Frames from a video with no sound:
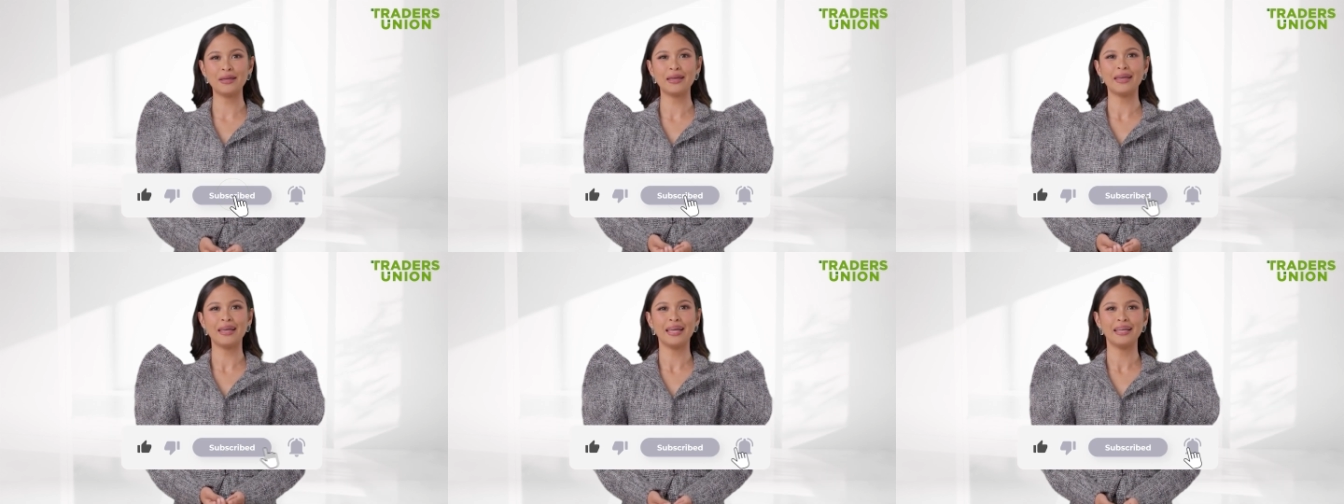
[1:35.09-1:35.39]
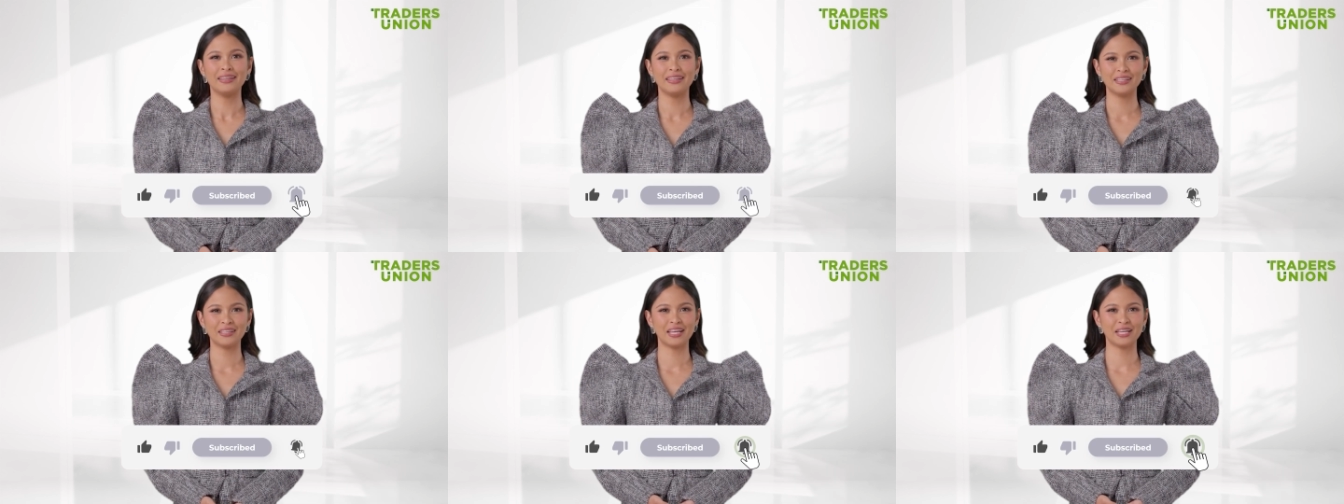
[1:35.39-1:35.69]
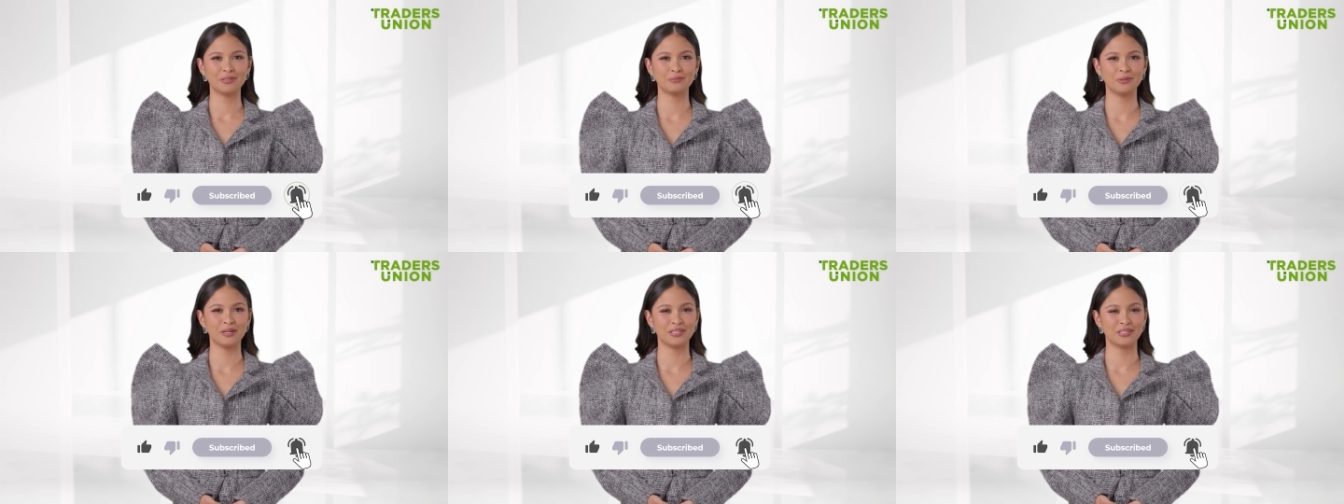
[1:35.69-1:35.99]
hit the
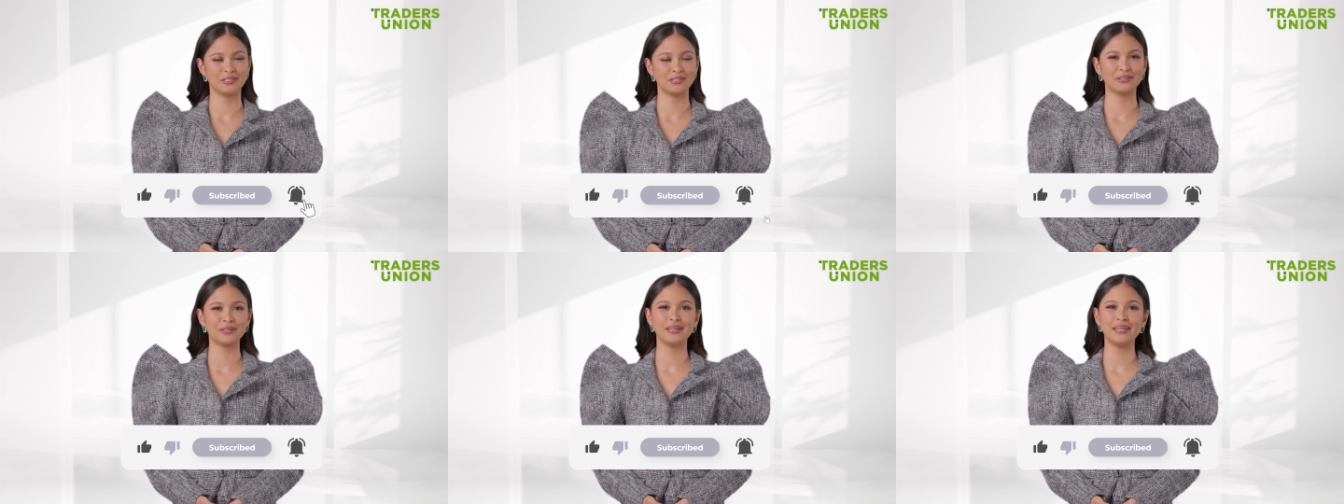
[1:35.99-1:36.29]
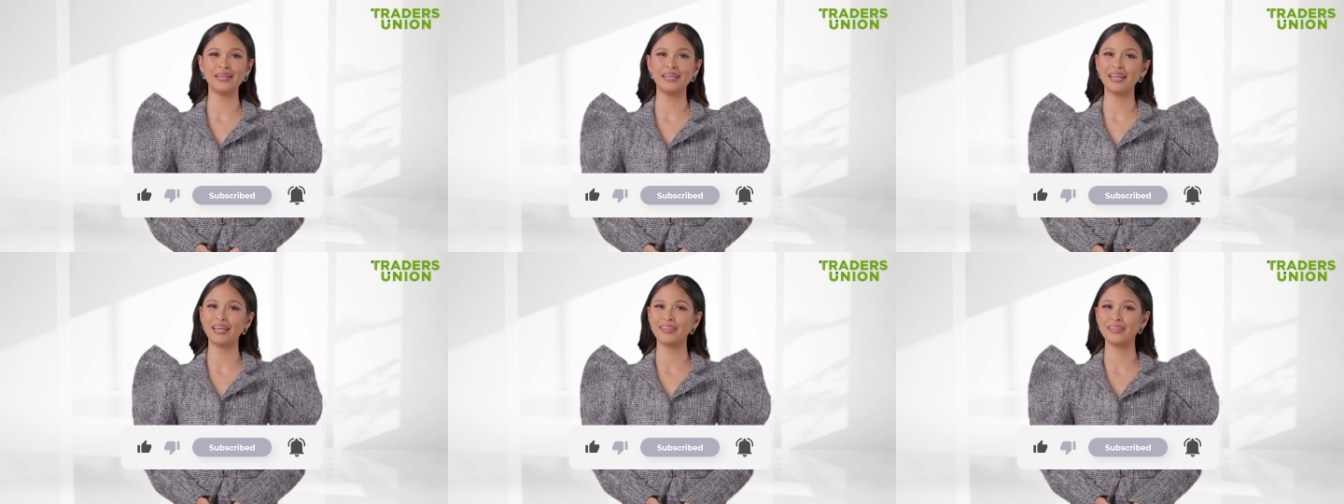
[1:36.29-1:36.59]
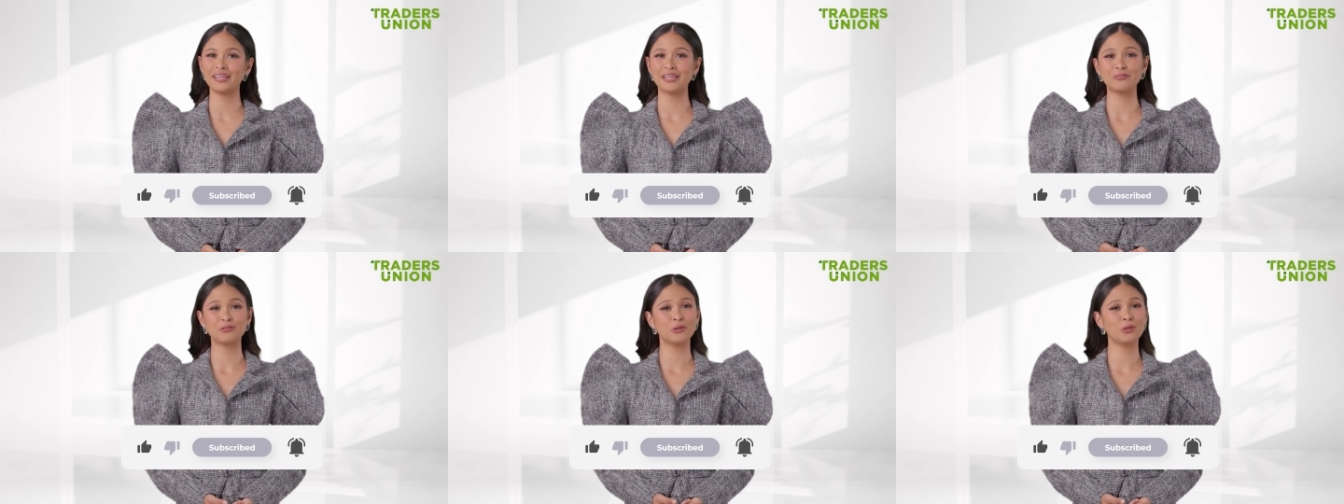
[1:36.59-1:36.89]
like button, and
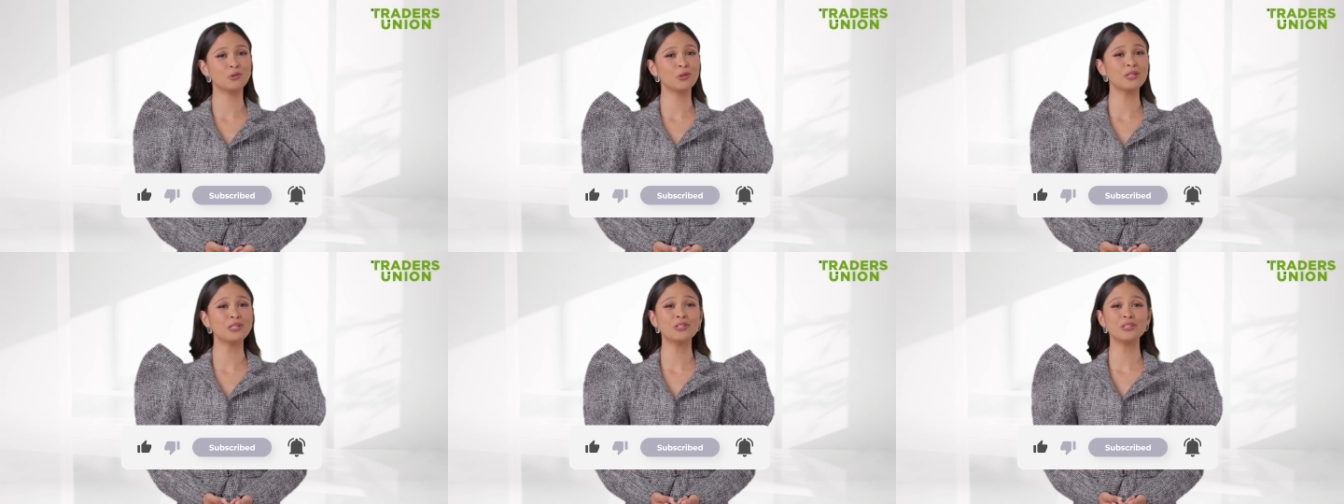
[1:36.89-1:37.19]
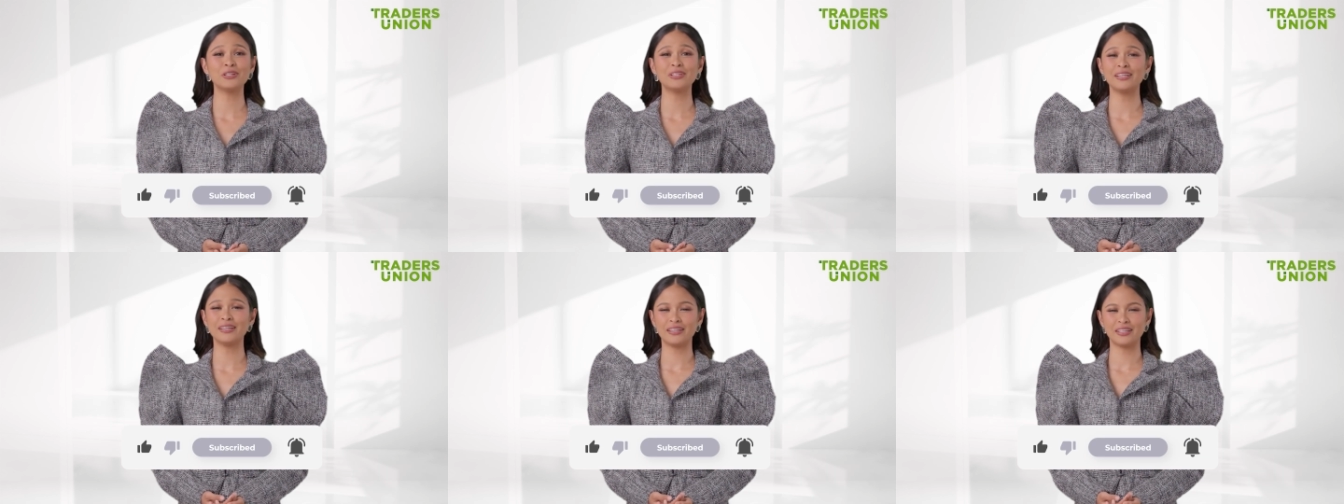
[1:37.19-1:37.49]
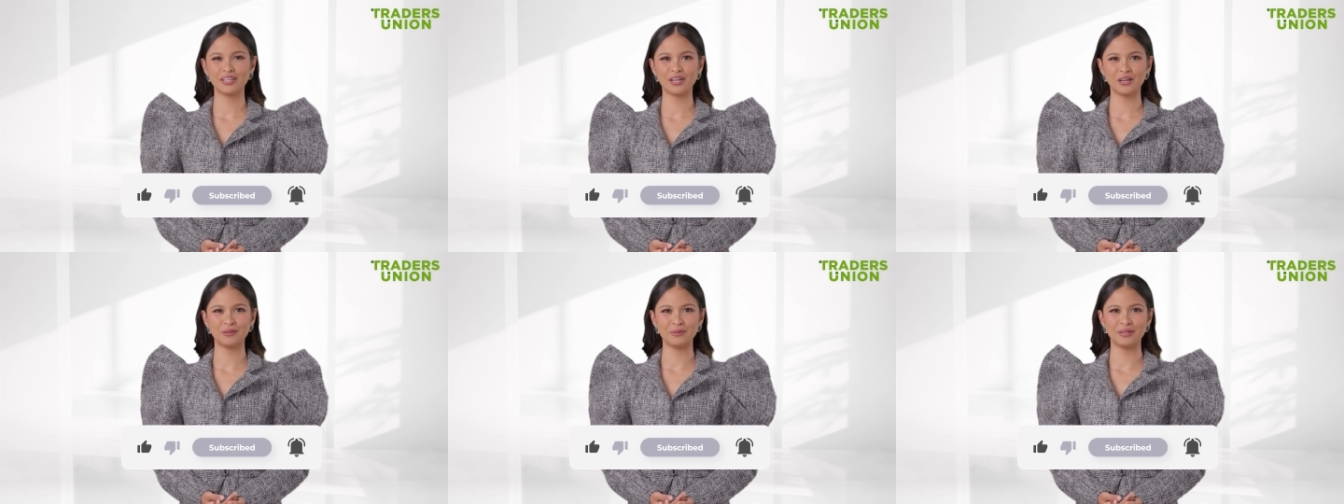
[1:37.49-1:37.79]
leave your questions in the
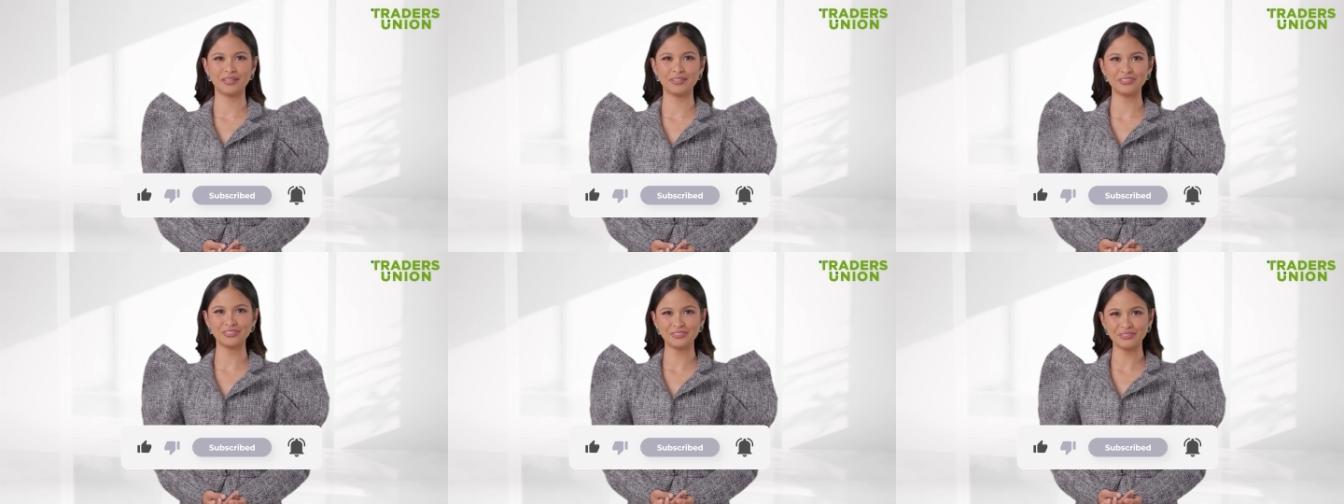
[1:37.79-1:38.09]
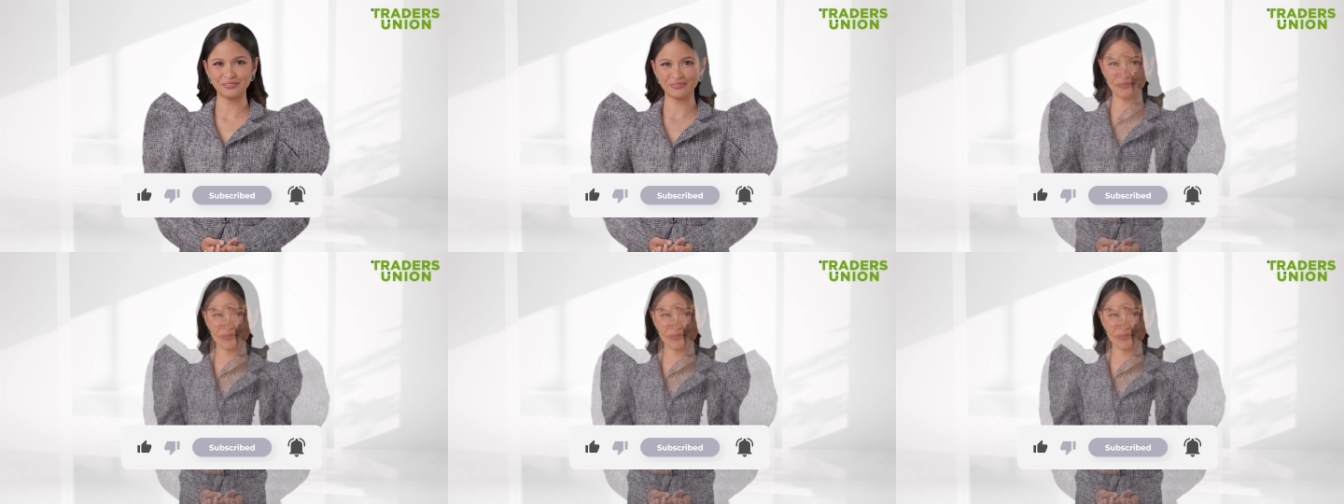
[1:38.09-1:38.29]
comments.